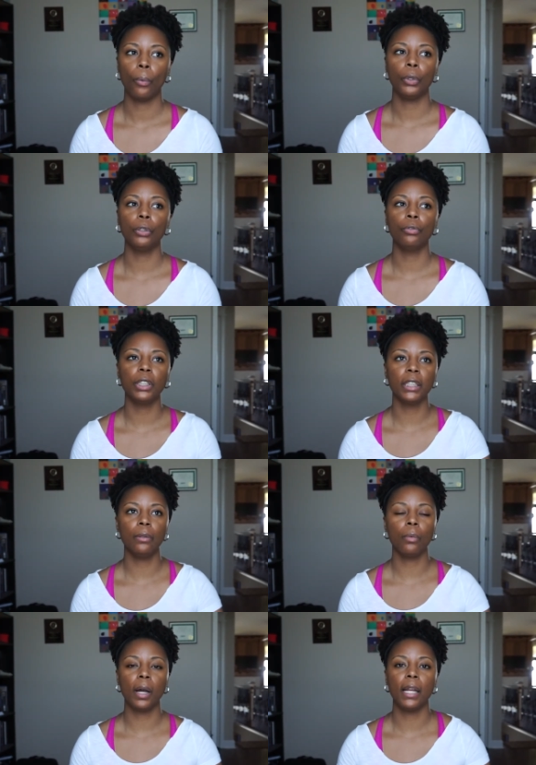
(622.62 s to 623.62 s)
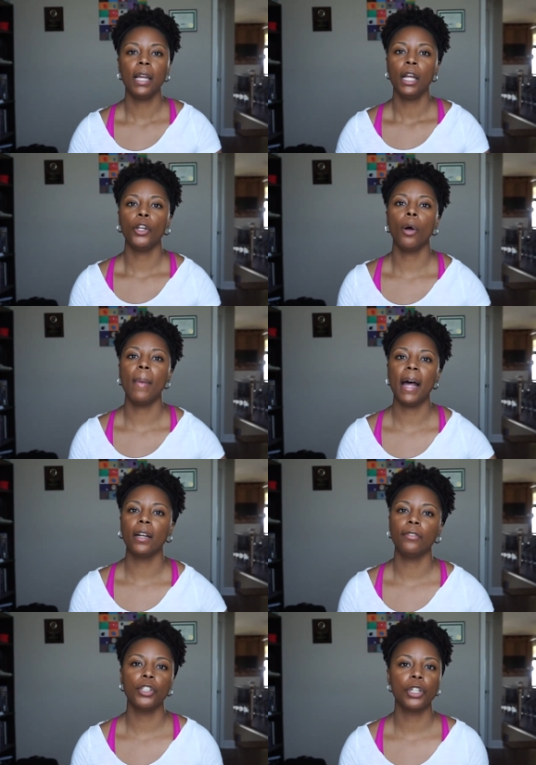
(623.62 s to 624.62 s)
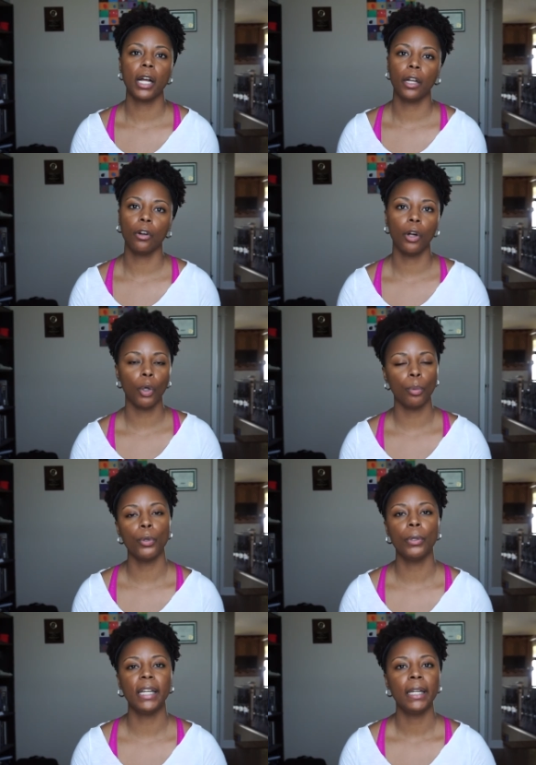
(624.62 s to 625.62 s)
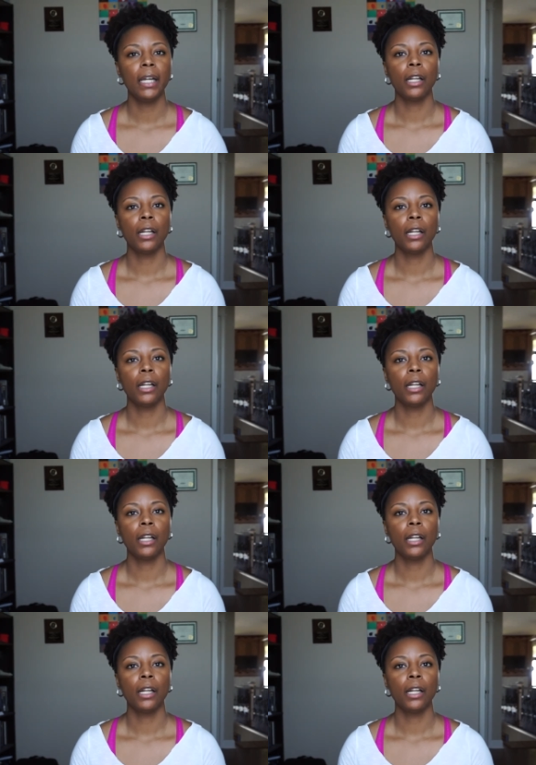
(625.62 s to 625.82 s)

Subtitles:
you really want, no matter if you're trying to grow a booty,